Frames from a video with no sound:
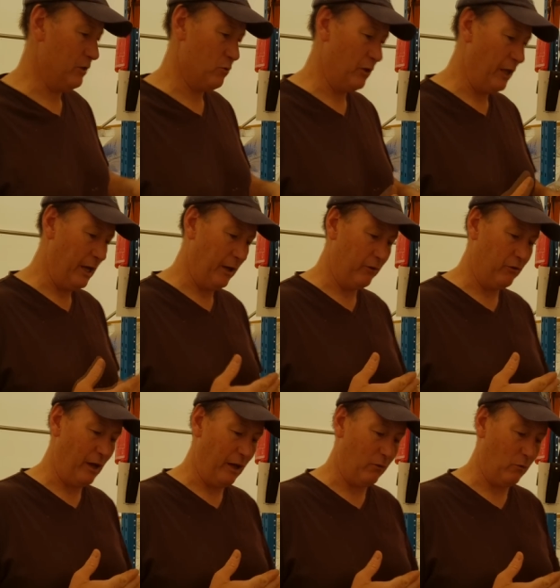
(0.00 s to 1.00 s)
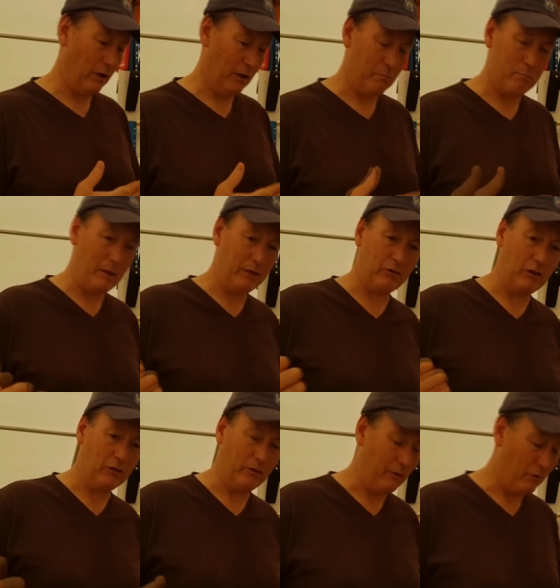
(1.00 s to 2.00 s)
is without a doubt one of the best
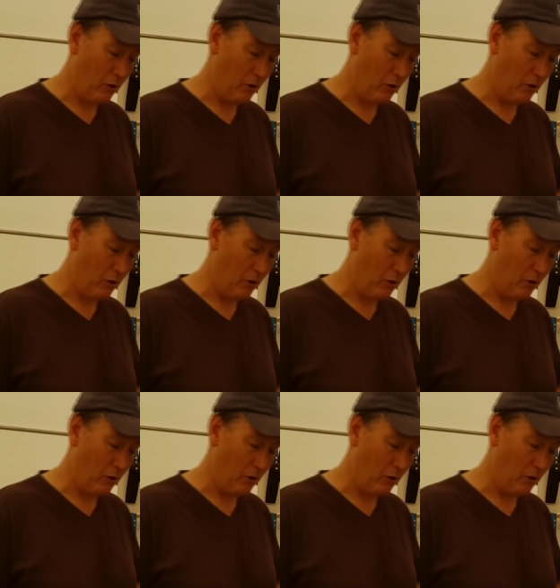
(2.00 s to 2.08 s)
things I've ever